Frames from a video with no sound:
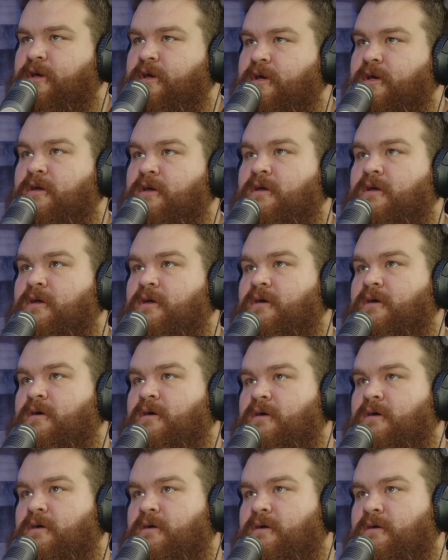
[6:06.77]
like
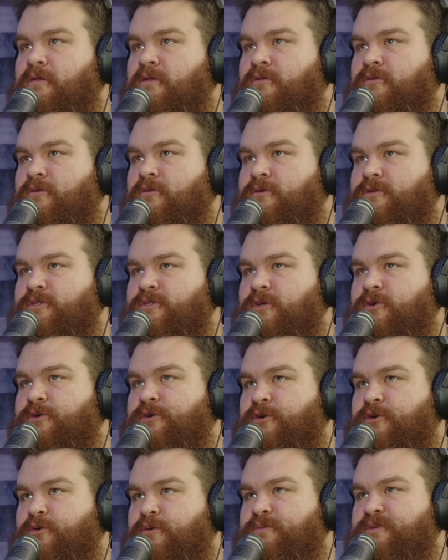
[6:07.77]
there's
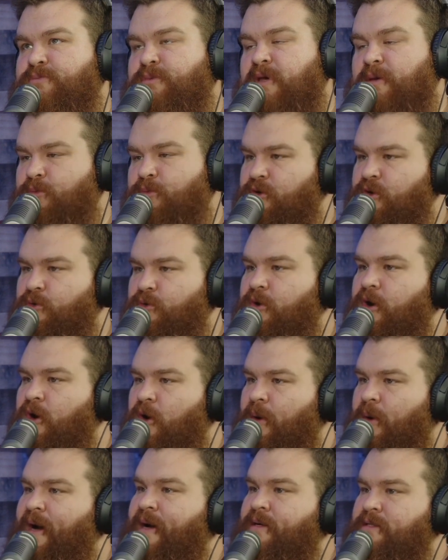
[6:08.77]
certain groups of people you
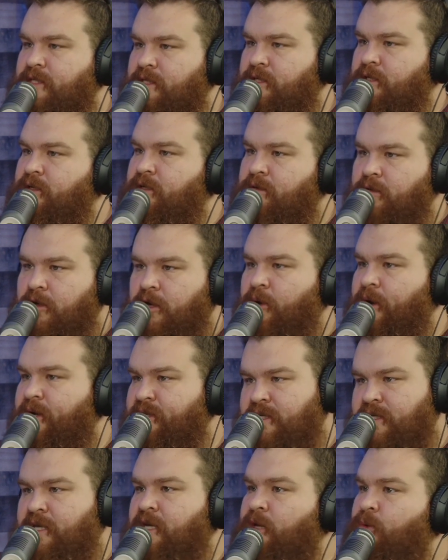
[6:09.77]
go out to
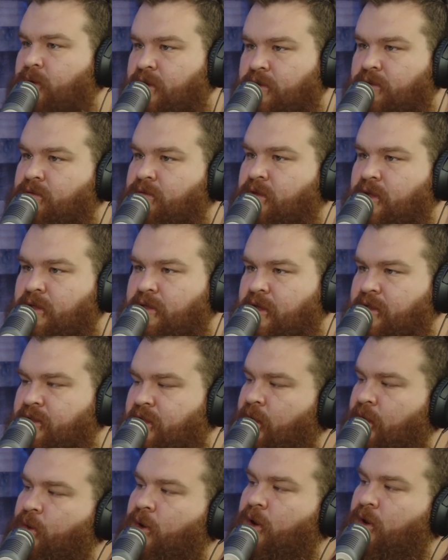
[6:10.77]
eat with, and then
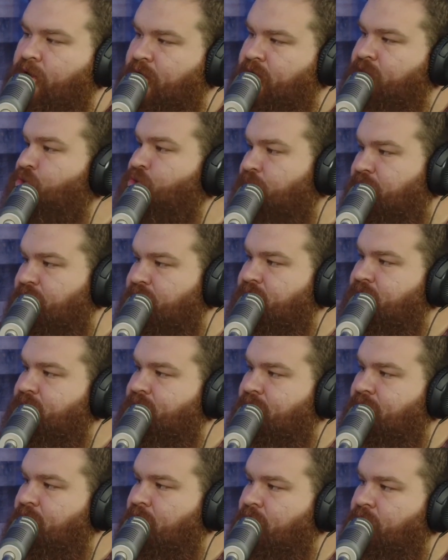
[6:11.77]
they'll all get drinks,
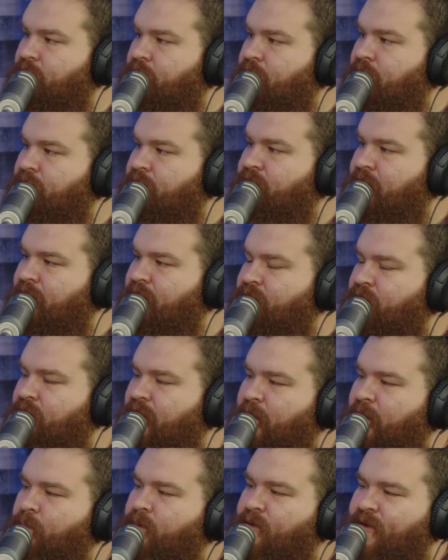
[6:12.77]
and then they
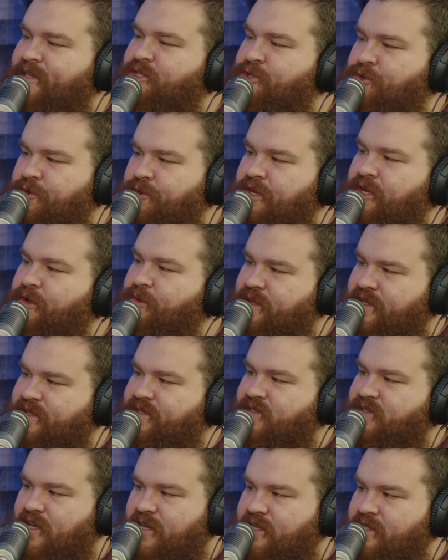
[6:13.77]
like pressure you in a
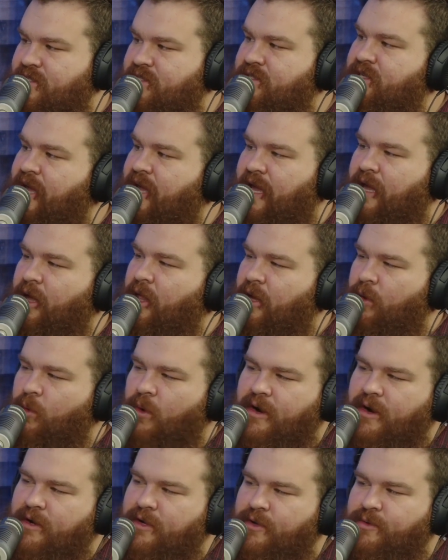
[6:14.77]
sense. Hey, like,
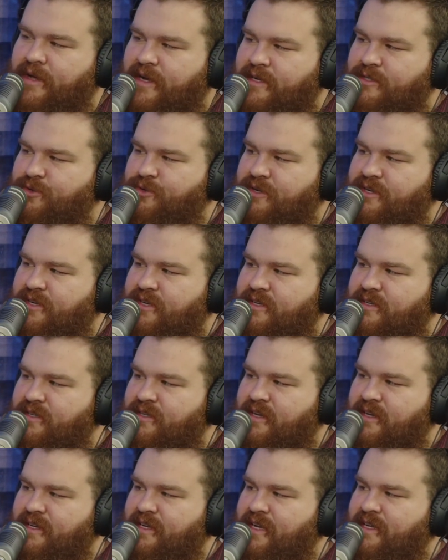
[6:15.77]
why are you not drinking?
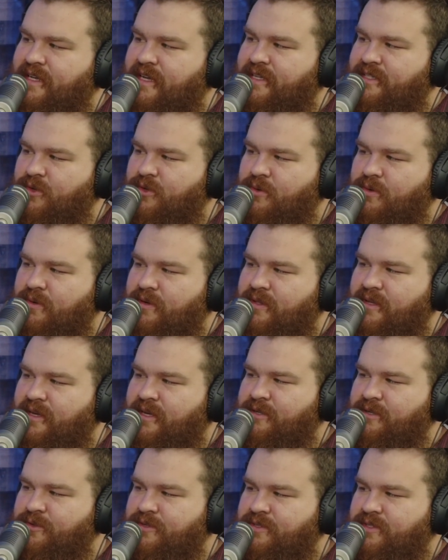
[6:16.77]
It's a really
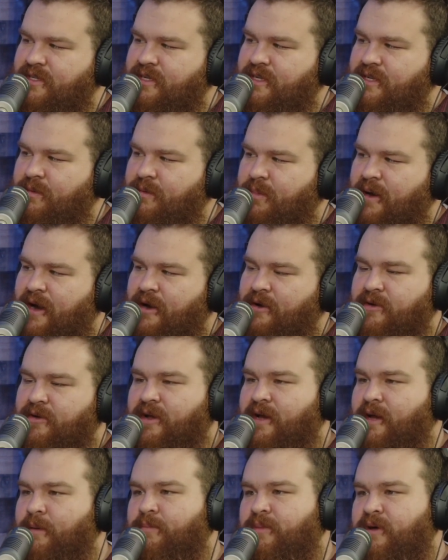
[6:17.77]
interesting
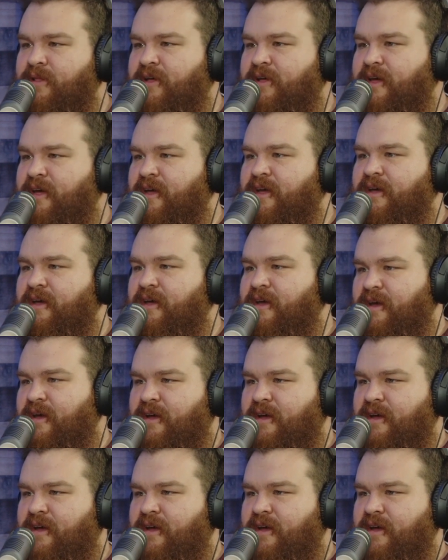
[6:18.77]
paradigm, but like